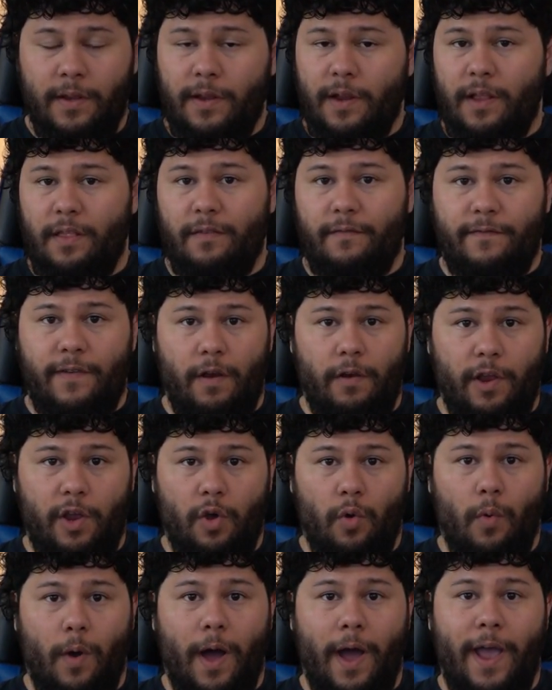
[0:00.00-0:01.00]
It's very
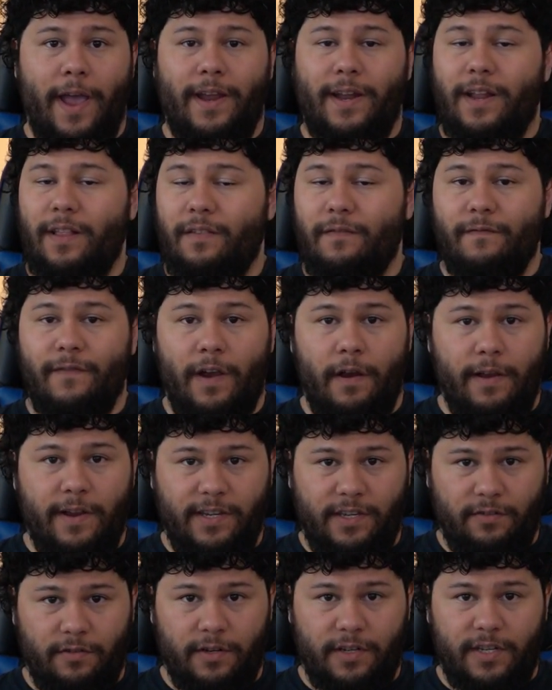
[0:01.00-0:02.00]
quiet, it's very
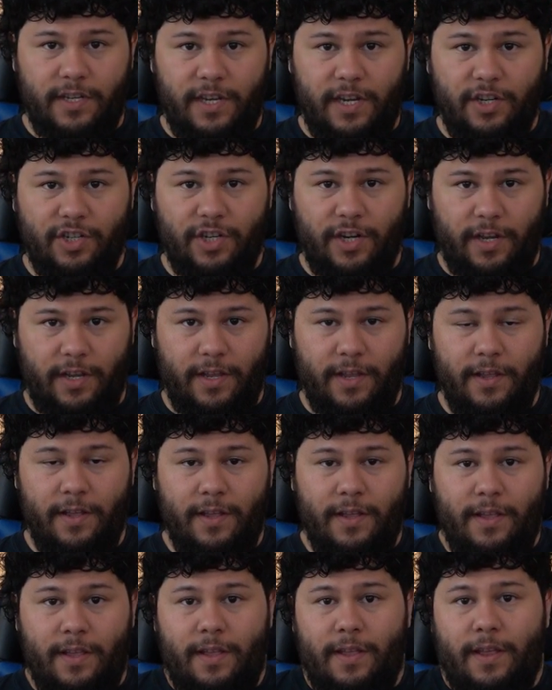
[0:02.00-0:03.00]
strategic,
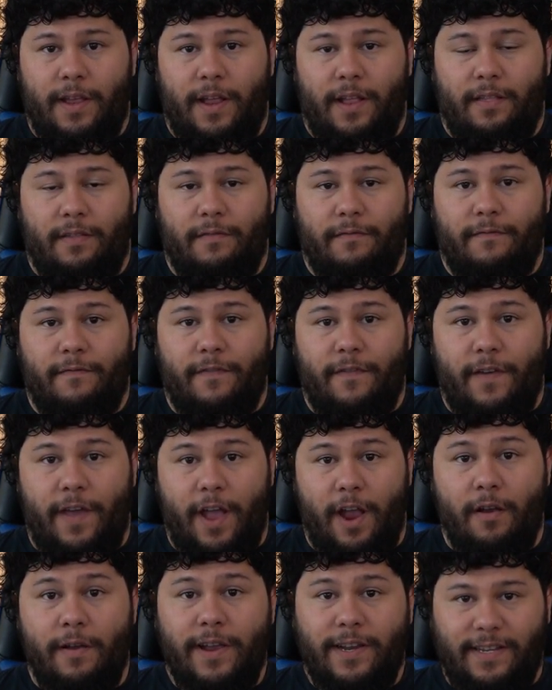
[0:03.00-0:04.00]
it's
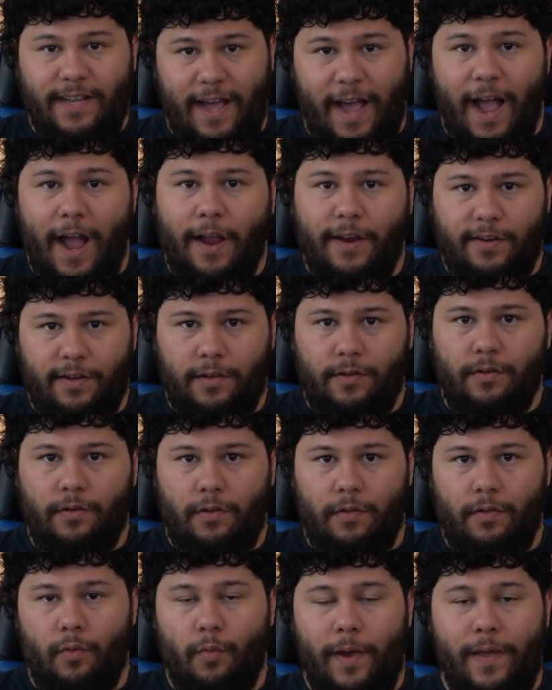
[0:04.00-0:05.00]
very
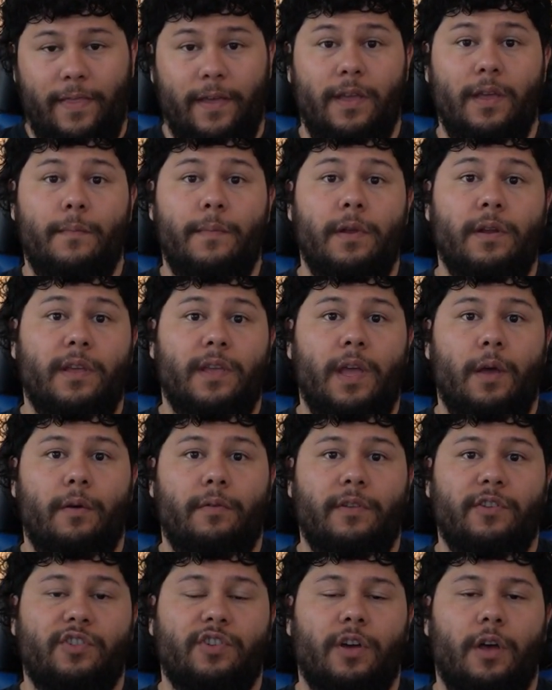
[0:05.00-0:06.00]
tactical. The way they communicate
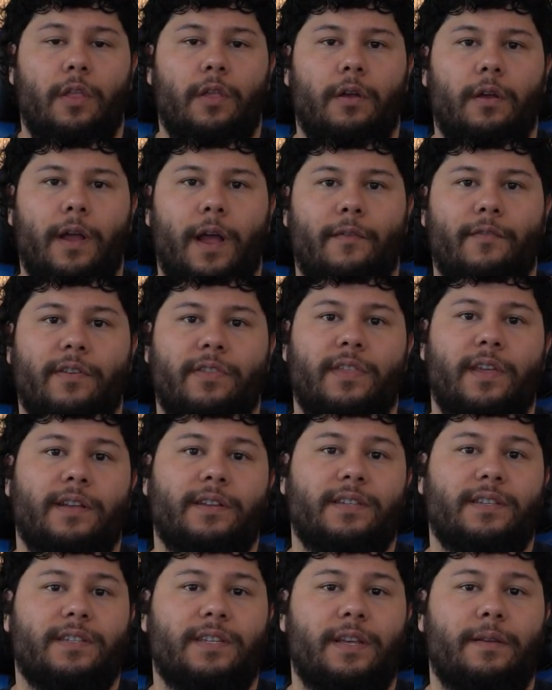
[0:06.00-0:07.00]
with each other, everything
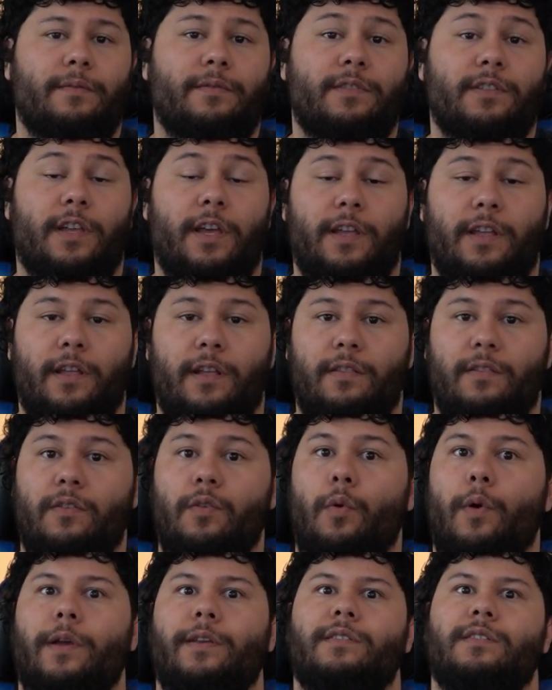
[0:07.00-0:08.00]
seems like it's
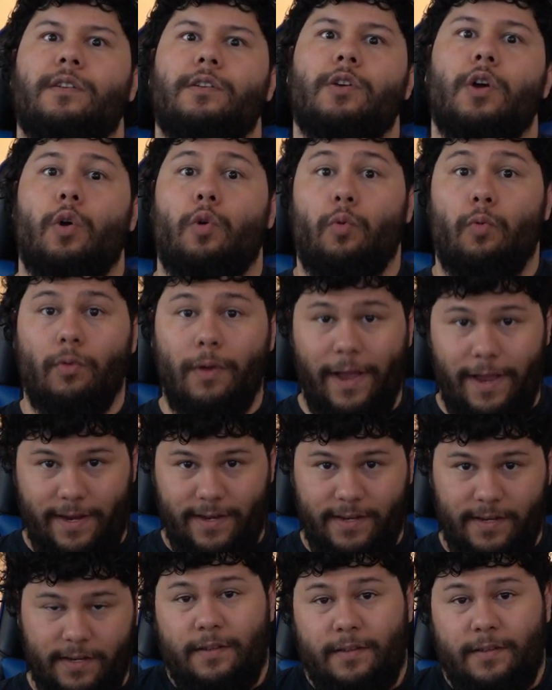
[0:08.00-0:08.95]
going to go right.